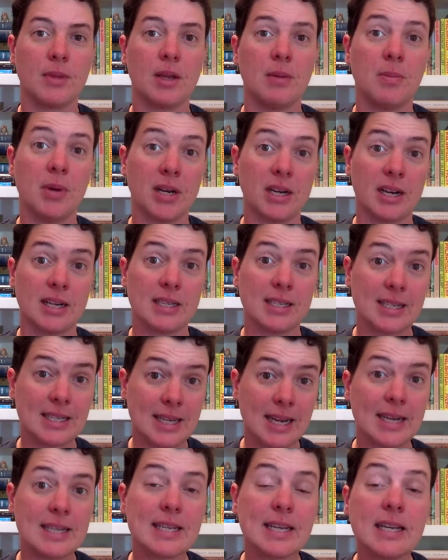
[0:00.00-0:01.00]
But, as I
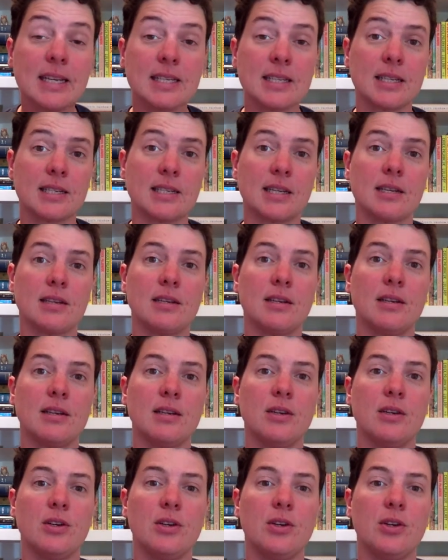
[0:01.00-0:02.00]
said, it's inconsistent.
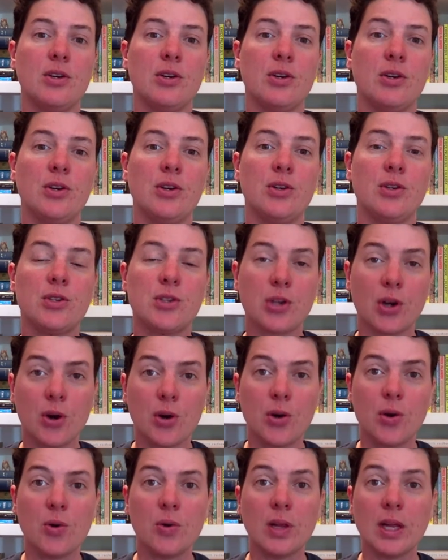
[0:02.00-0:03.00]

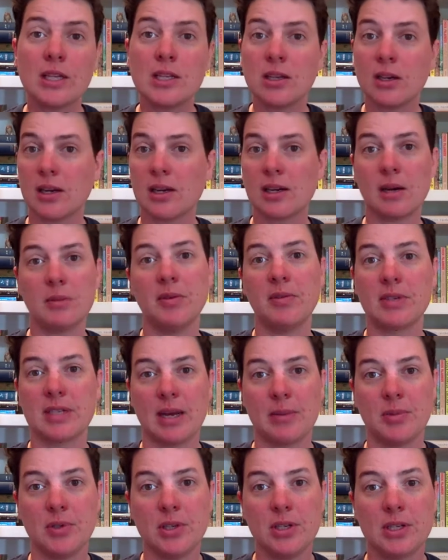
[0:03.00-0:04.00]
So let's look at a couple of
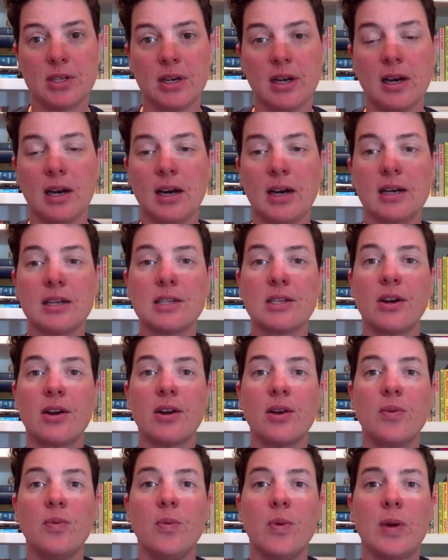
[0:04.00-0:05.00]
examples,
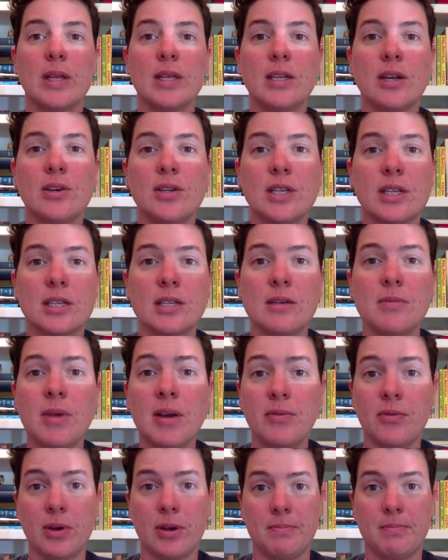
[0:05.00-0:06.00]
starting with Narcissa
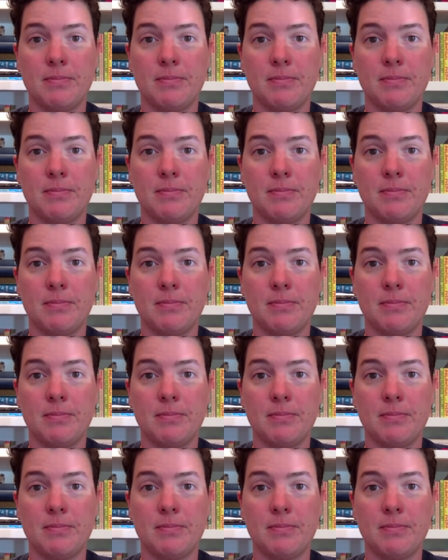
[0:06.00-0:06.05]
Malfoy.